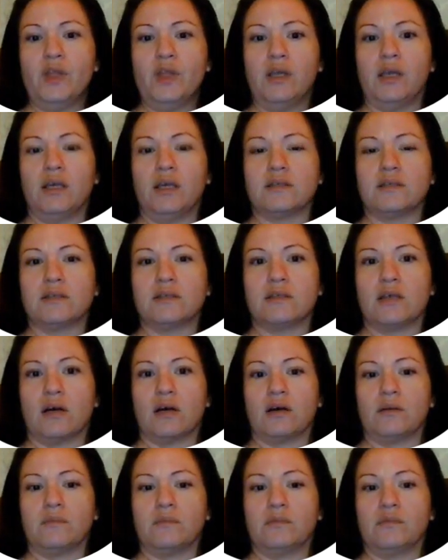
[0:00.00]
is
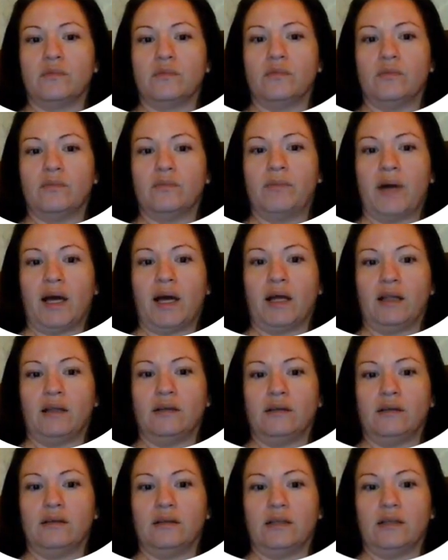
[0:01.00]
by
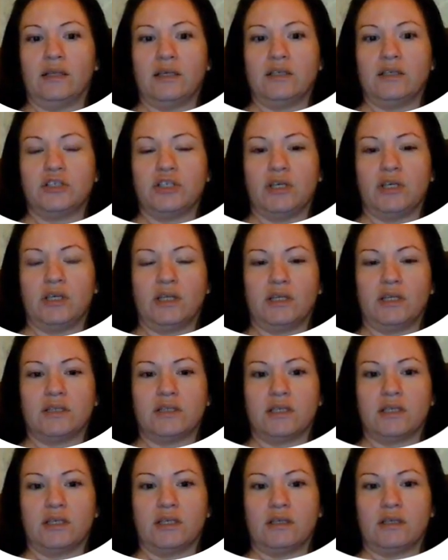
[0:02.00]
Ligi,
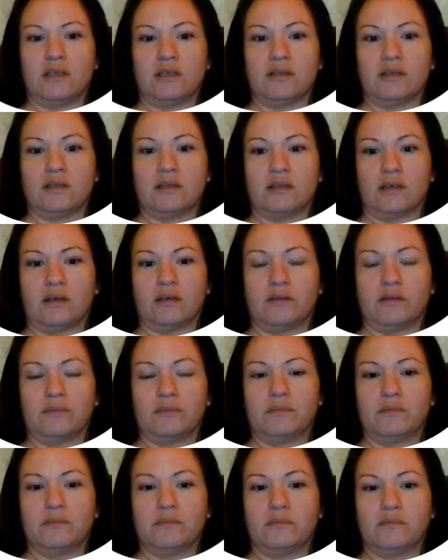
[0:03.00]
and it's
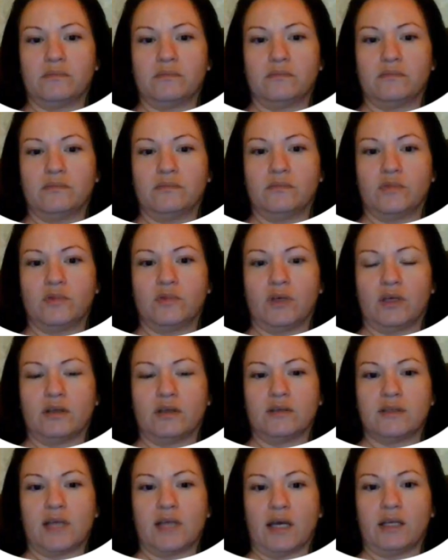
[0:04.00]

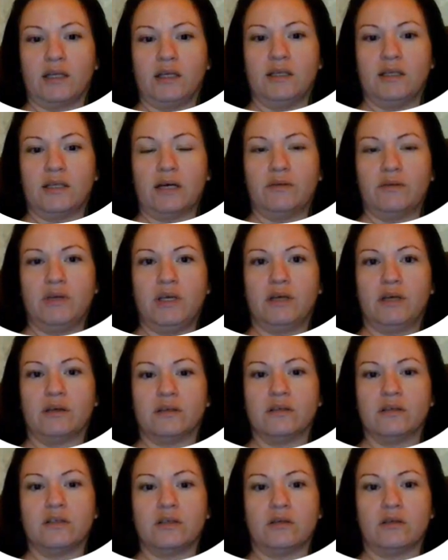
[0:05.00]
cited down
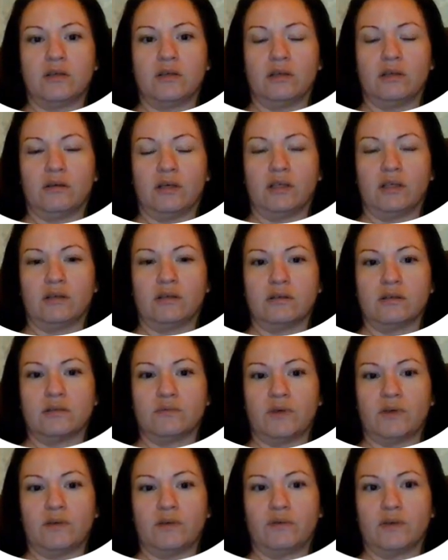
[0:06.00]
here, so you can look in the
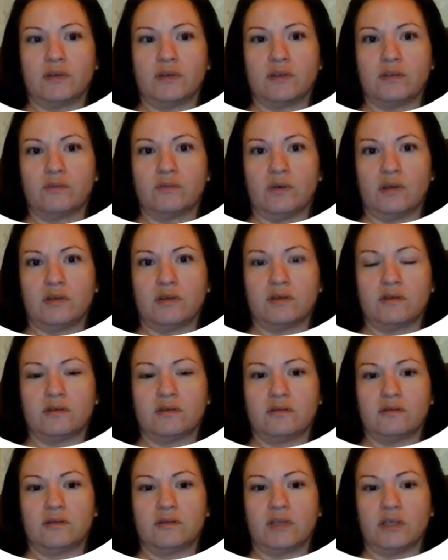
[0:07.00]
reference
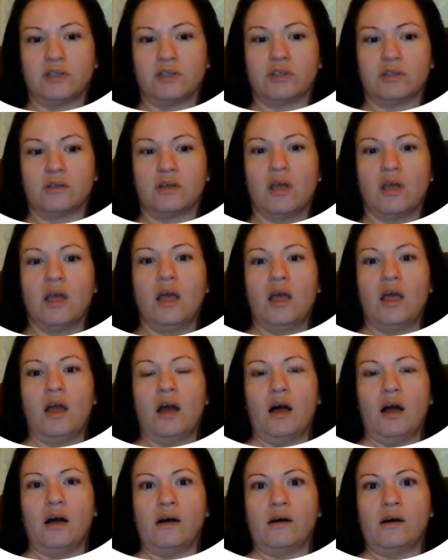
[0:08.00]
section.
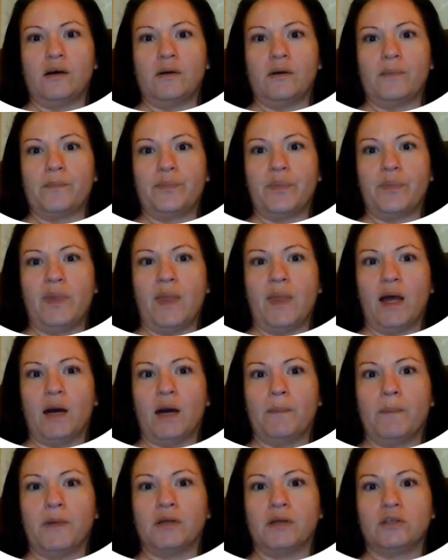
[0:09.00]
Not
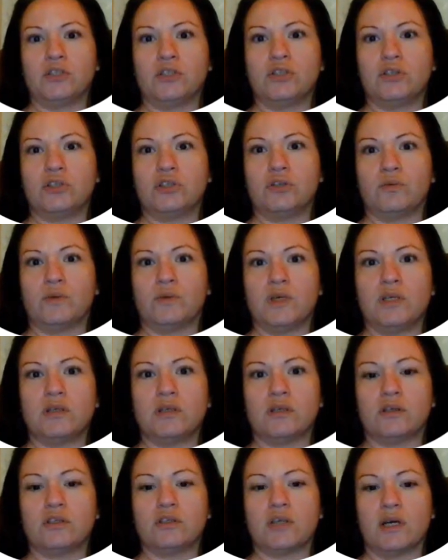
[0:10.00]
much
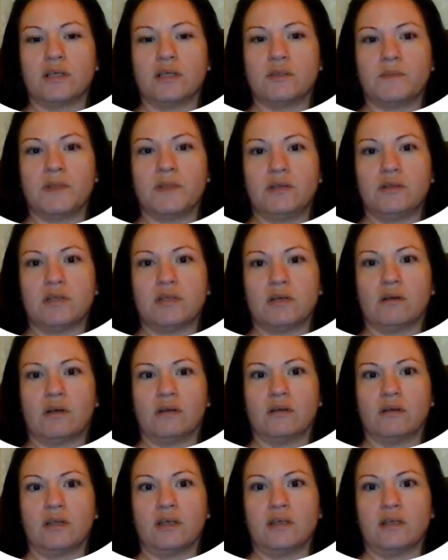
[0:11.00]
research has been done
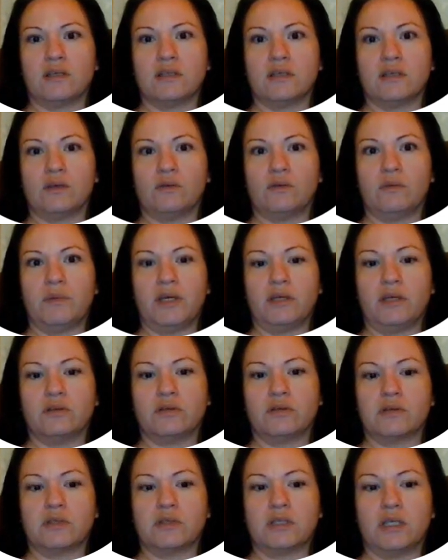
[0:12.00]
on this. It would be
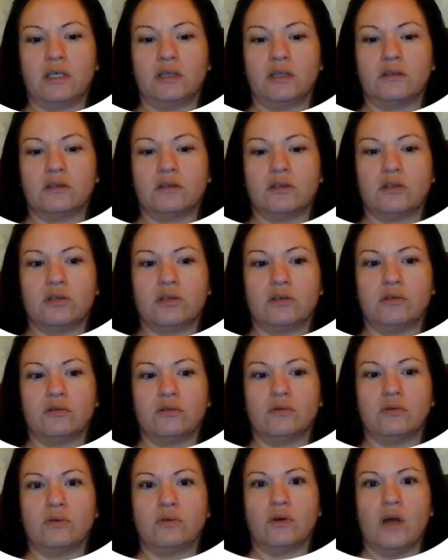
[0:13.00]
interesting
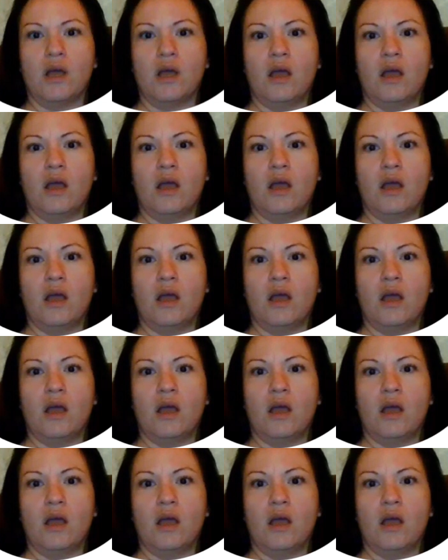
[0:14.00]
to